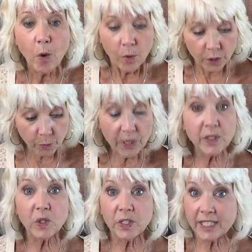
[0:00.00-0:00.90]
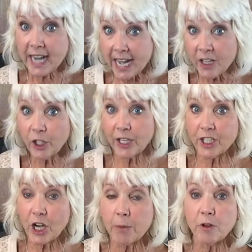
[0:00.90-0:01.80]
Which brings us today to look
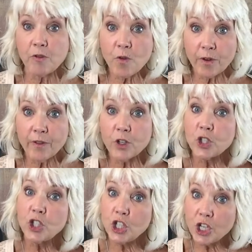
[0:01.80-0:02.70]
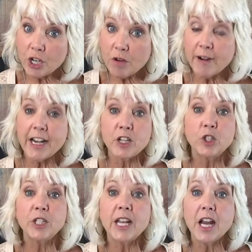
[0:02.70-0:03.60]
at chapter 4, verse 2, and
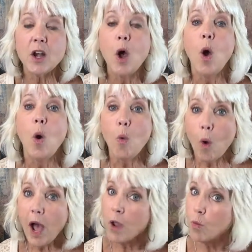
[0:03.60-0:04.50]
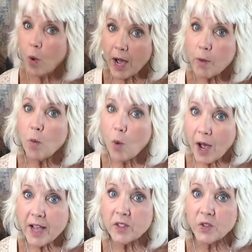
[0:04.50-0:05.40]
understand why, what
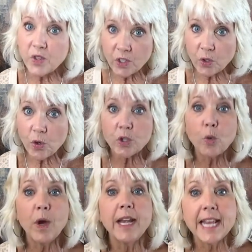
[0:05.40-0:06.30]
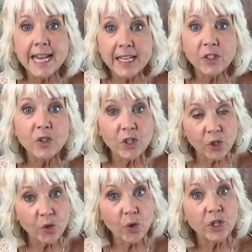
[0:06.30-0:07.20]
was the source? What is the
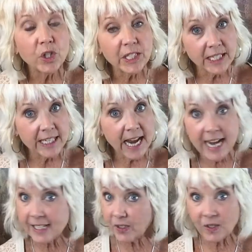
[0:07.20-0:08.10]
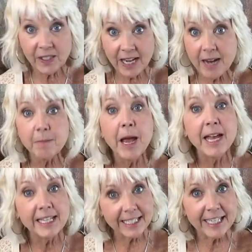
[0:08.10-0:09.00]
source today? It's the same
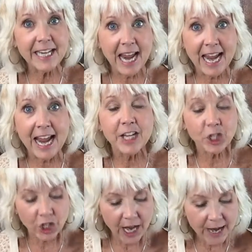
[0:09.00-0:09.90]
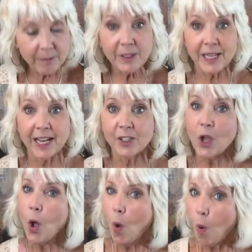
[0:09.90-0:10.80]
today. And James says,